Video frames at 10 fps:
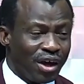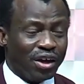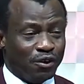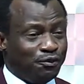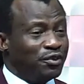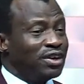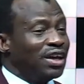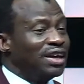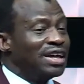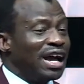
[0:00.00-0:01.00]
If
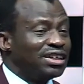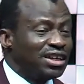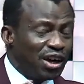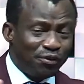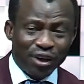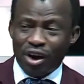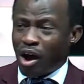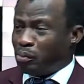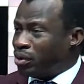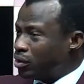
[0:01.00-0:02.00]
he had given
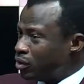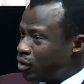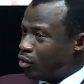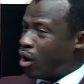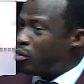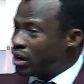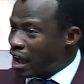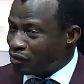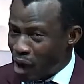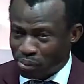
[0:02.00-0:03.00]
up, what will
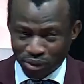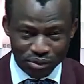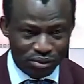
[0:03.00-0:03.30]
have happened?